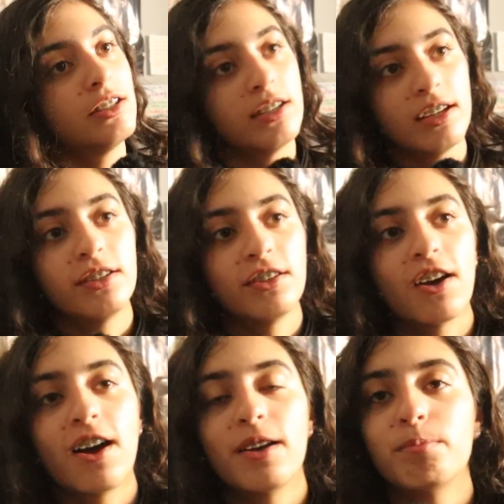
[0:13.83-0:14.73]
did
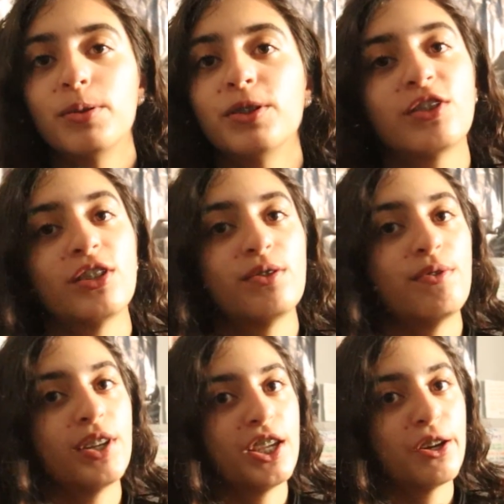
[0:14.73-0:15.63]
not put this
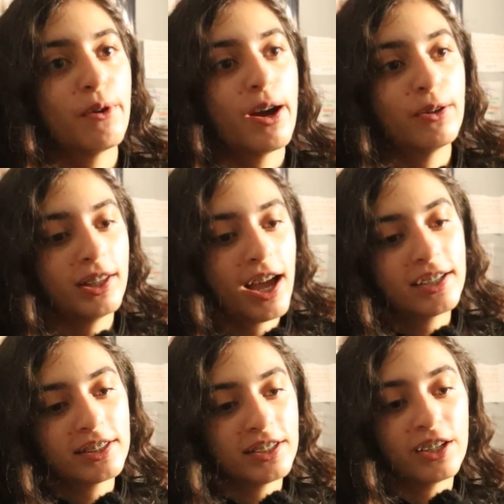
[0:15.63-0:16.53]
video out
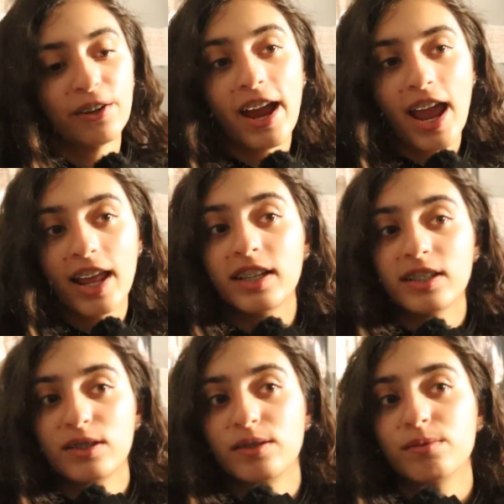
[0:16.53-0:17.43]
last year and
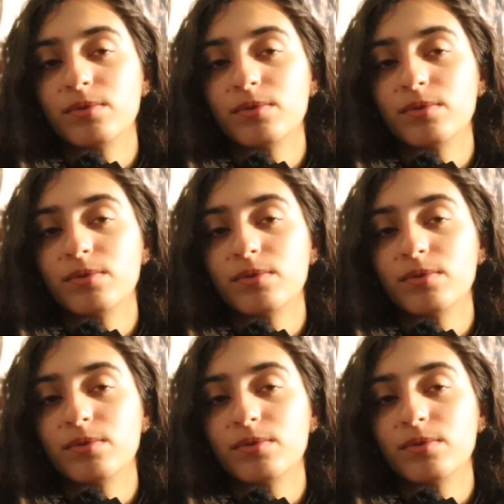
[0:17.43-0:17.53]
it's